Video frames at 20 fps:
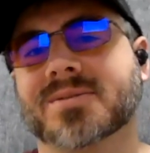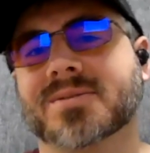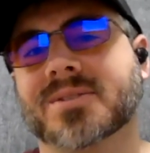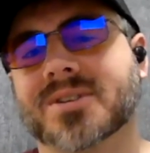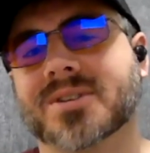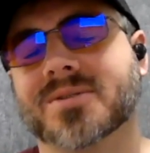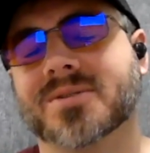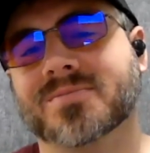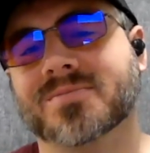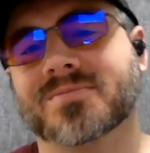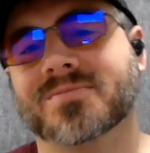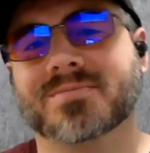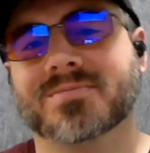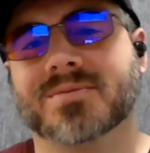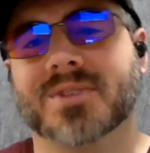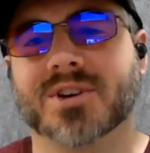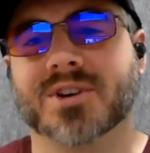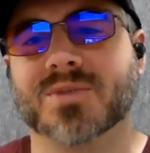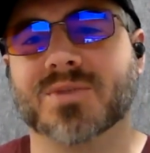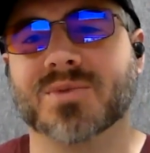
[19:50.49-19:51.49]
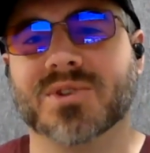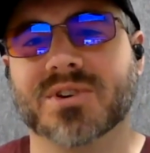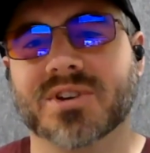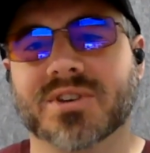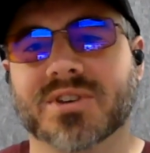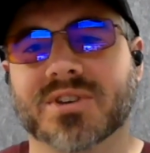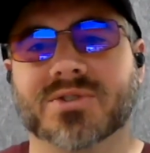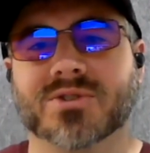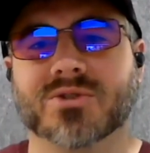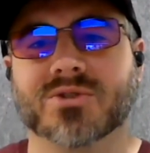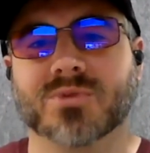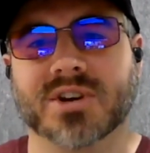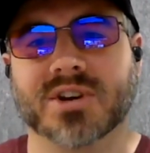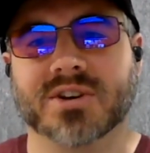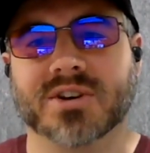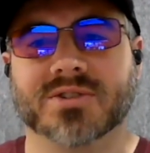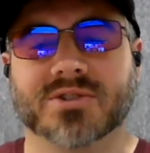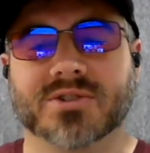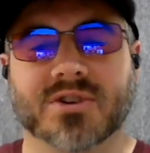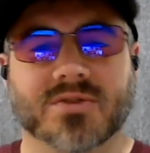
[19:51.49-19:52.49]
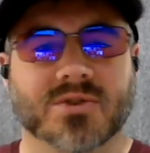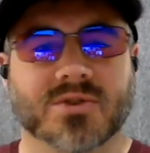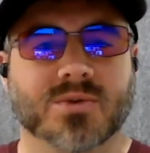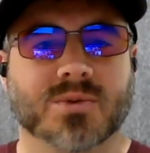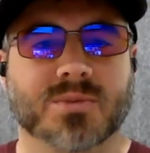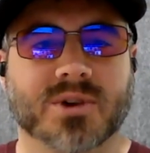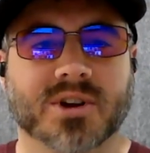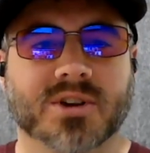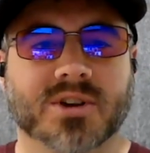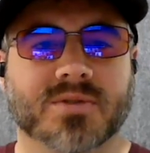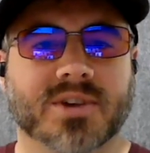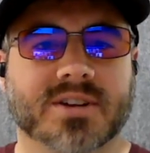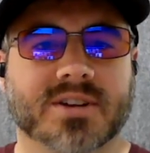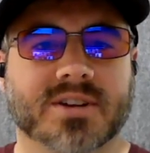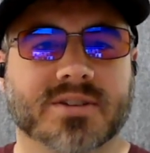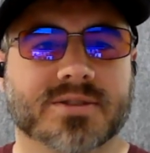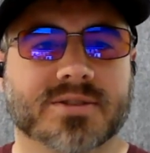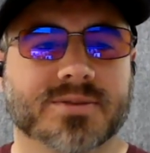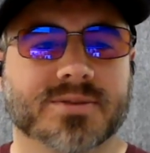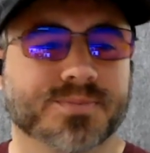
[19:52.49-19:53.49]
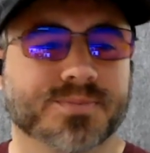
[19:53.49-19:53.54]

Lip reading: And a community is a good way to discover what market rate is.